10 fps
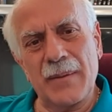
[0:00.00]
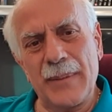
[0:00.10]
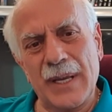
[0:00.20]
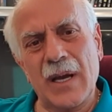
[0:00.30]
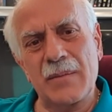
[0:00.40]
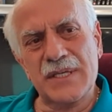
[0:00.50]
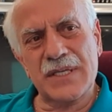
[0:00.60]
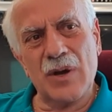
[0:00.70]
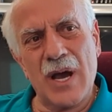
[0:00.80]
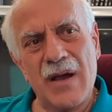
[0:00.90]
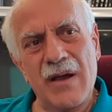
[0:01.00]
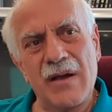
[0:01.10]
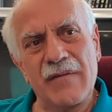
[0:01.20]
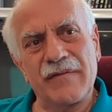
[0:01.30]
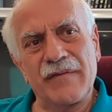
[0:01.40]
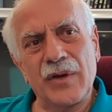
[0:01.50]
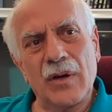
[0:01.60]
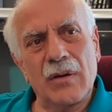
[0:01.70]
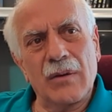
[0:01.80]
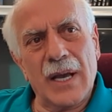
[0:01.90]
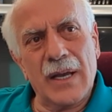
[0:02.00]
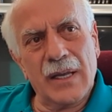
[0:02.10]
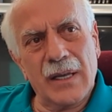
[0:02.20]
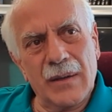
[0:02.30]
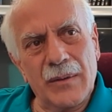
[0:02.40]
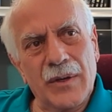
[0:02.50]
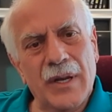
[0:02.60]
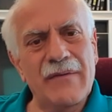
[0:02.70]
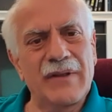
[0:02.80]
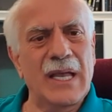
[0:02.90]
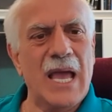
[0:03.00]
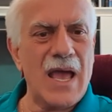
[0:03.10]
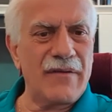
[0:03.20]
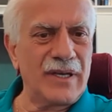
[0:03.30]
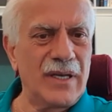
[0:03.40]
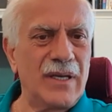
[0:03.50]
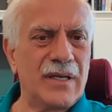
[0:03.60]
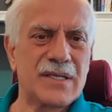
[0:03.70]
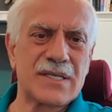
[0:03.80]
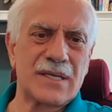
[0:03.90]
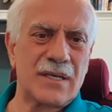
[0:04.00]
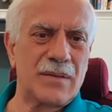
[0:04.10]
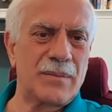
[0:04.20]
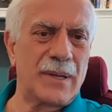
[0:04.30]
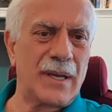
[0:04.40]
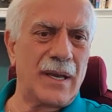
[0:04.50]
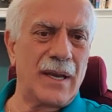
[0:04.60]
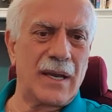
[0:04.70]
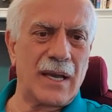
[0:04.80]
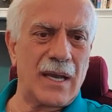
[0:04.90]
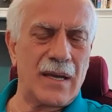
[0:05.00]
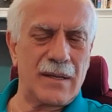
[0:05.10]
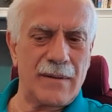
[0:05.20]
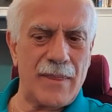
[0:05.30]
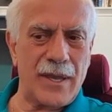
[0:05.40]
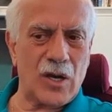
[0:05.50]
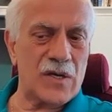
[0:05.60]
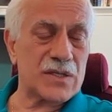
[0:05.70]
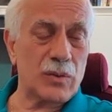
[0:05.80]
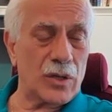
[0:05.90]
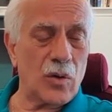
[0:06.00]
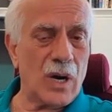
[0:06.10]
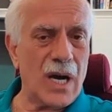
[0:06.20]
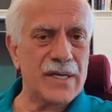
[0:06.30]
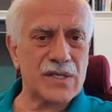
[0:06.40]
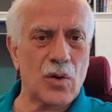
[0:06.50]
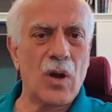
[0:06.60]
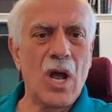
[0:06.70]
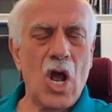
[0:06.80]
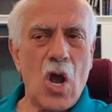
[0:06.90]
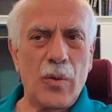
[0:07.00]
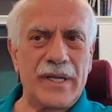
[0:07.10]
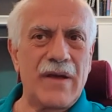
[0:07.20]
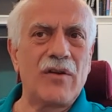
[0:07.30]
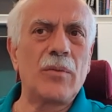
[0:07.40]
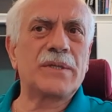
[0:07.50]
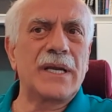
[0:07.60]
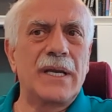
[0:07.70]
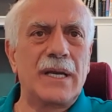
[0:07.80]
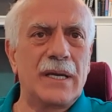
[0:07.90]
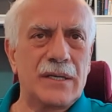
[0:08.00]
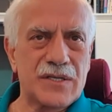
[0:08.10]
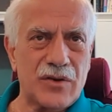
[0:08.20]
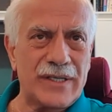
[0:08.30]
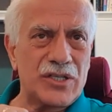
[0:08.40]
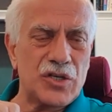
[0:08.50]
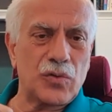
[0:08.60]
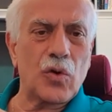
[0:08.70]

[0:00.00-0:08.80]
becomes to have, you know, like we're getting heavy, it's the cost will go high. So we developed a strategy to